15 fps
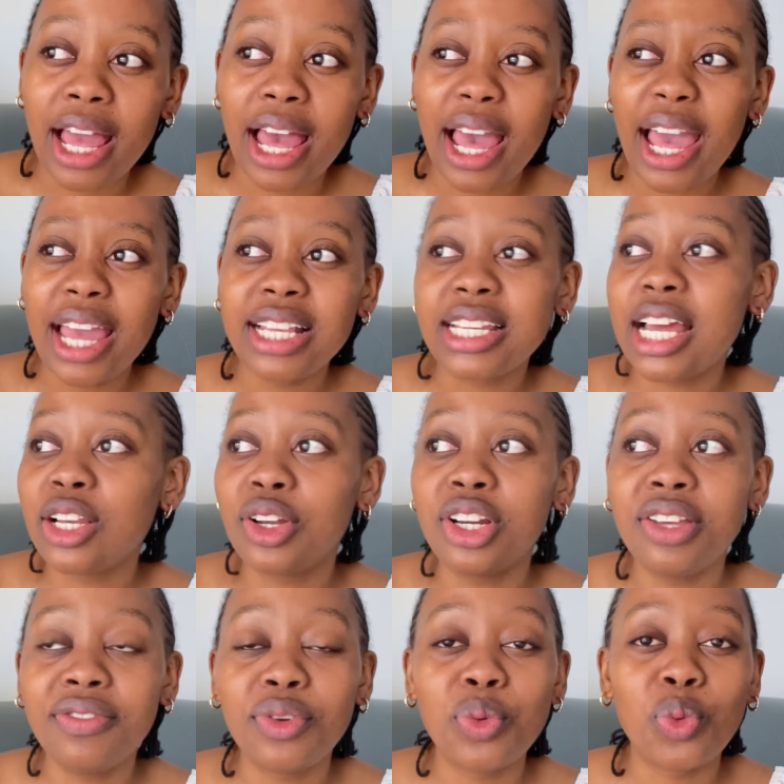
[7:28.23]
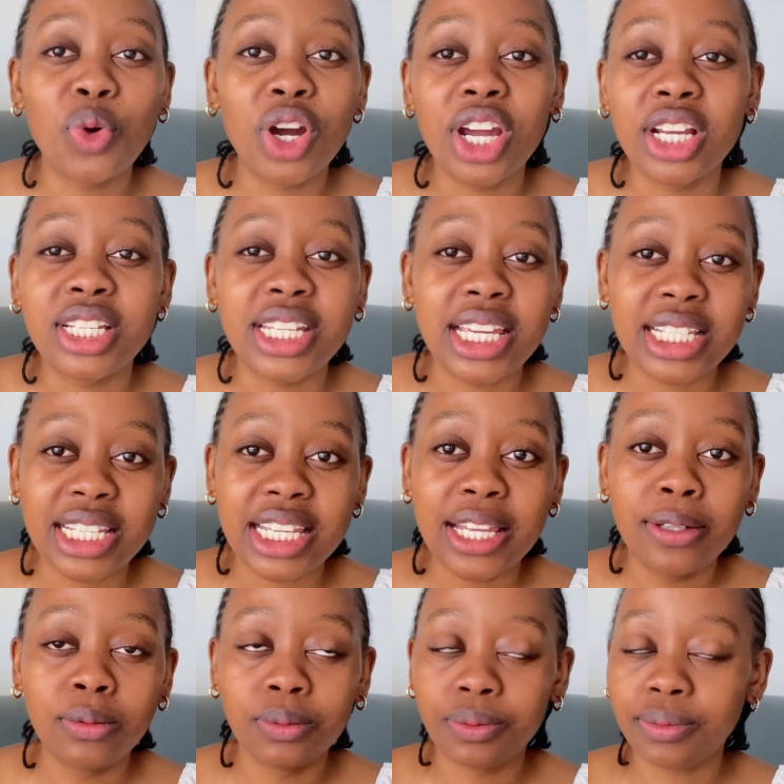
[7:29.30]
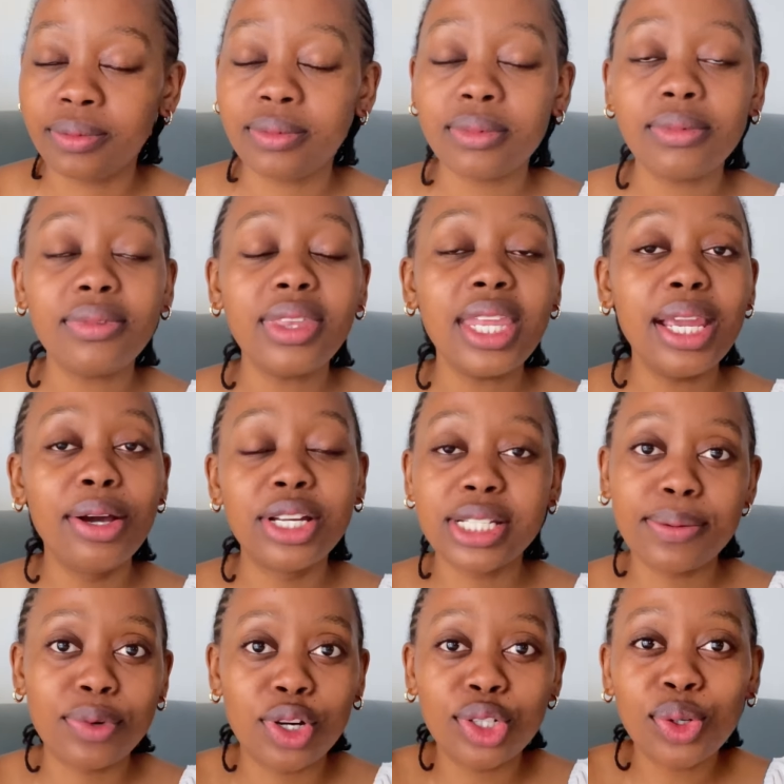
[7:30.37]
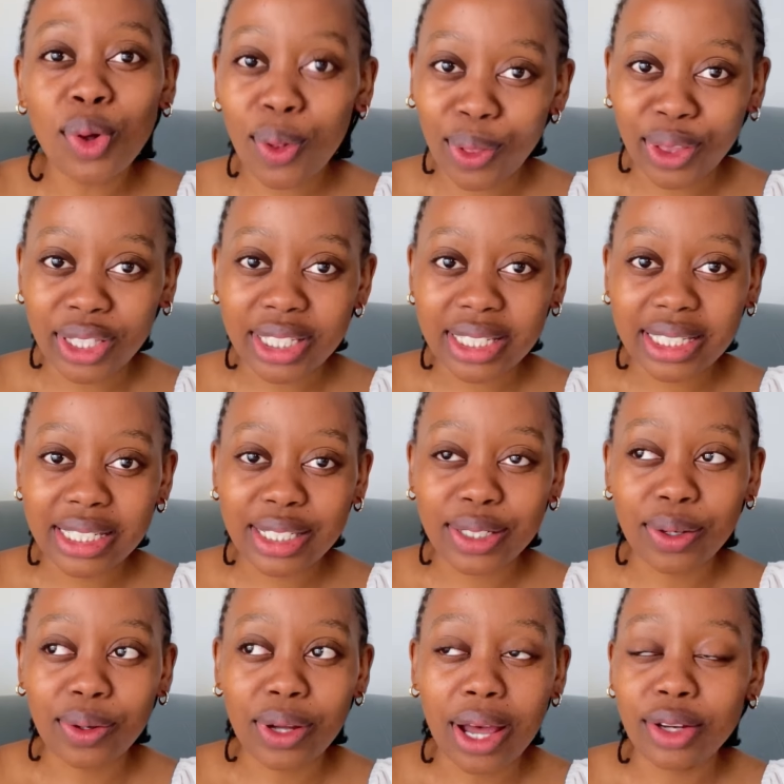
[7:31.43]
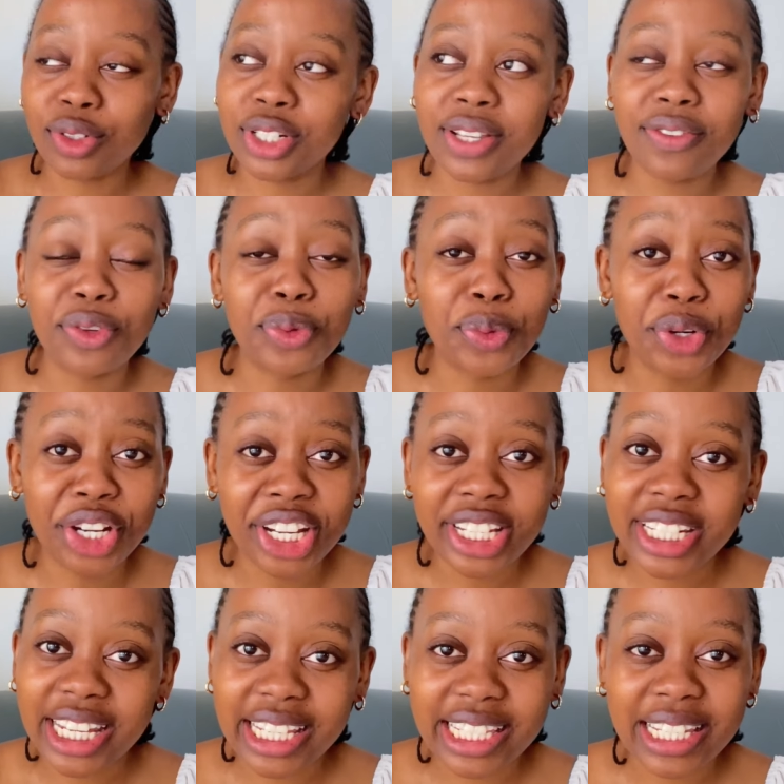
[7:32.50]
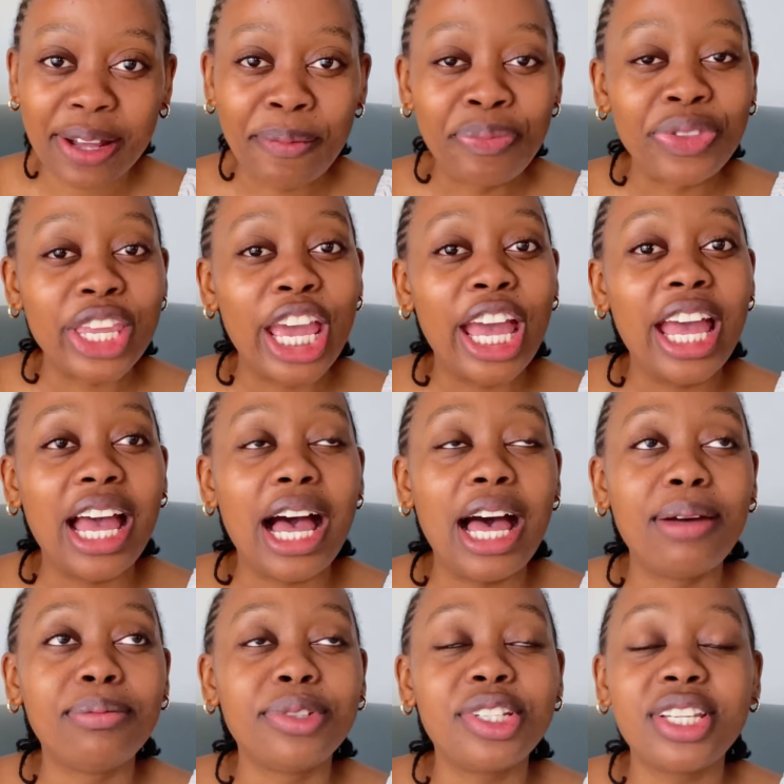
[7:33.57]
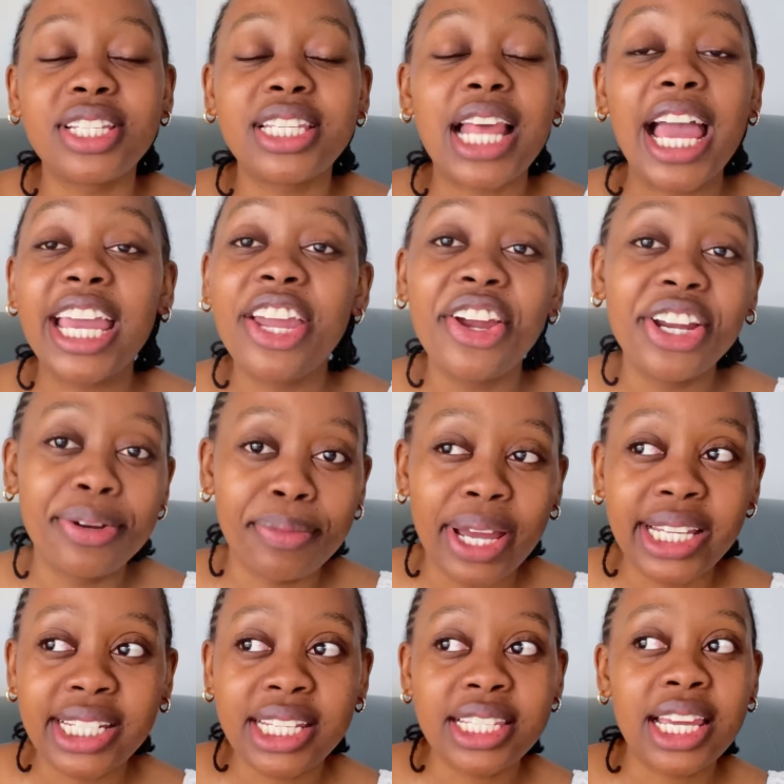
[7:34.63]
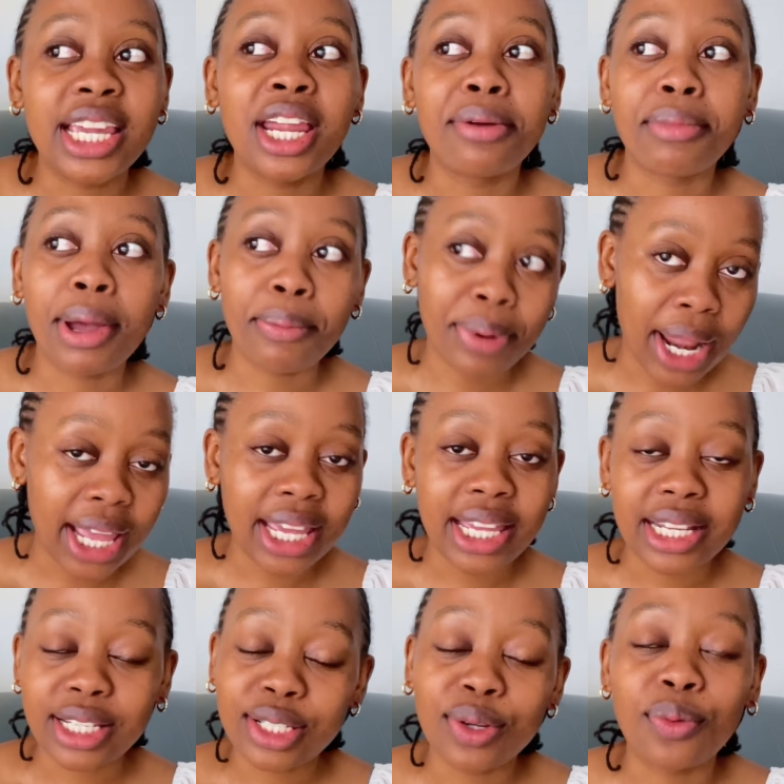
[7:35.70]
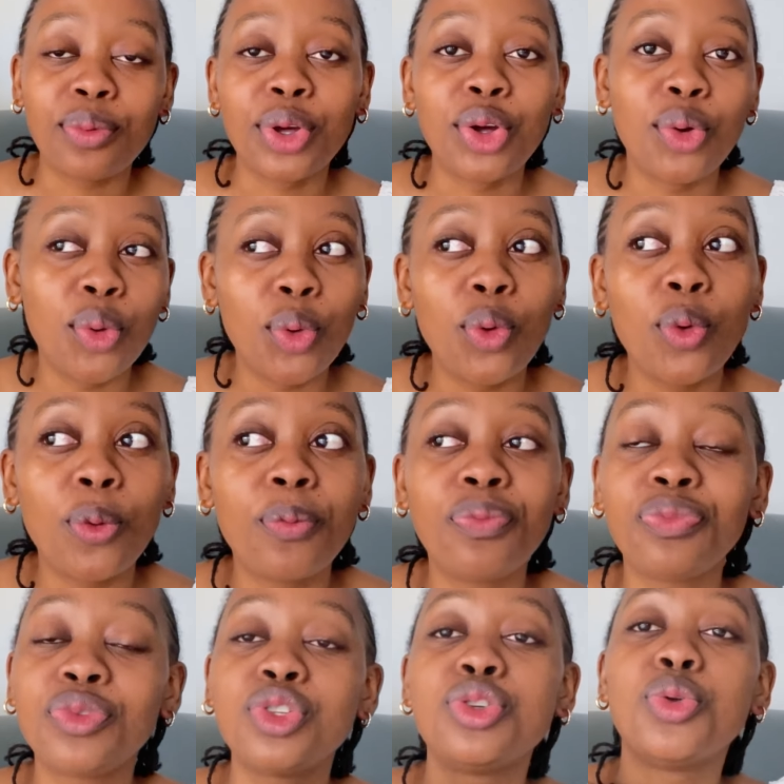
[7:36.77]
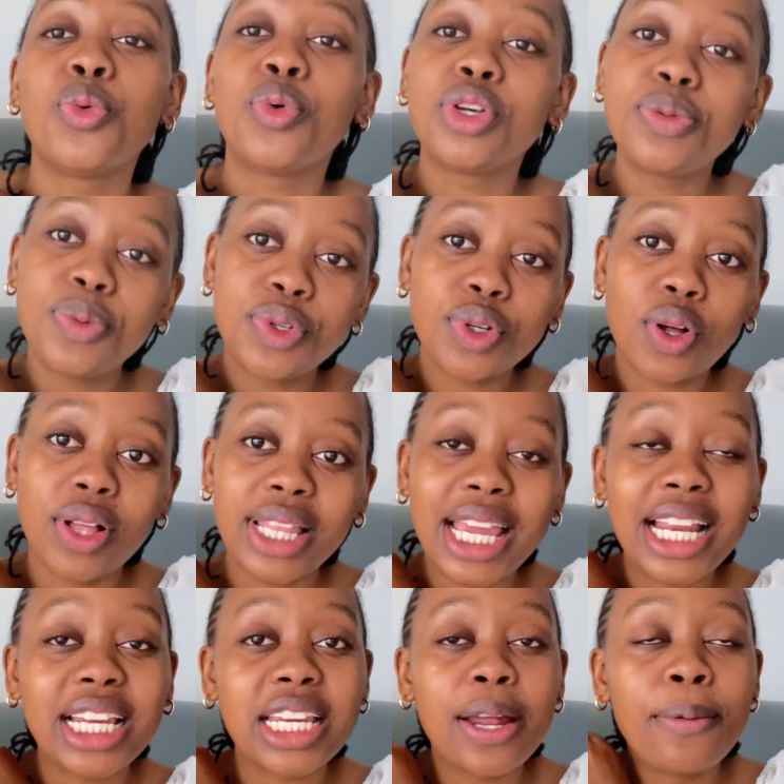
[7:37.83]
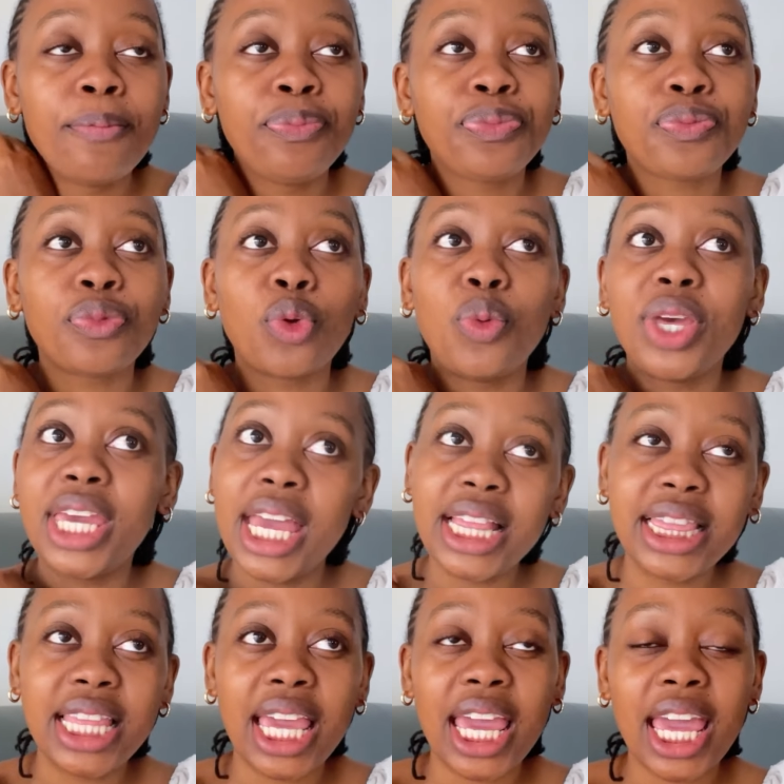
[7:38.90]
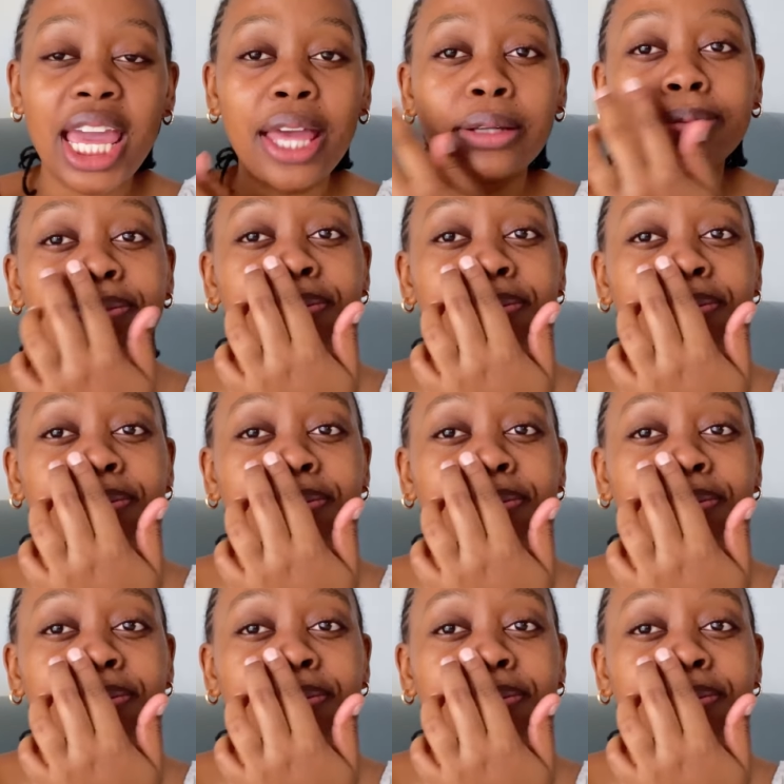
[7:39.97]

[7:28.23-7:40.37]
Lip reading: I don't even wear a jersey because I'm not cold. So I don't even wear a jersey. I carried my jersey, I carried my blanket. So we go to the hospital, then we get there,